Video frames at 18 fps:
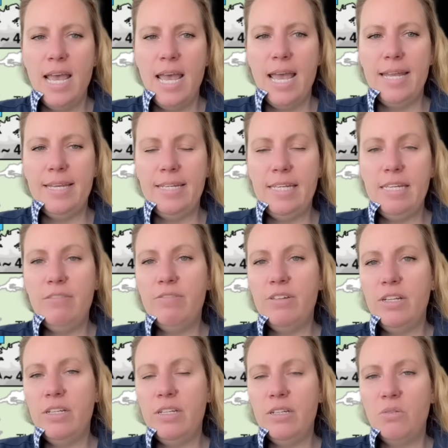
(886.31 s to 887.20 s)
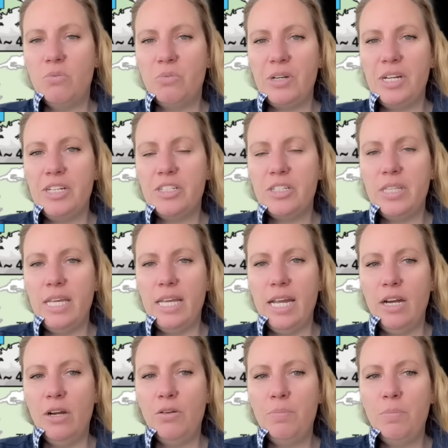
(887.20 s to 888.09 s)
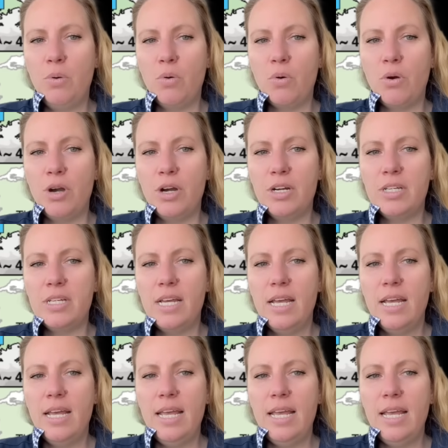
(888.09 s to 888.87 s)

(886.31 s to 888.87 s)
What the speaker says: and even reach the airport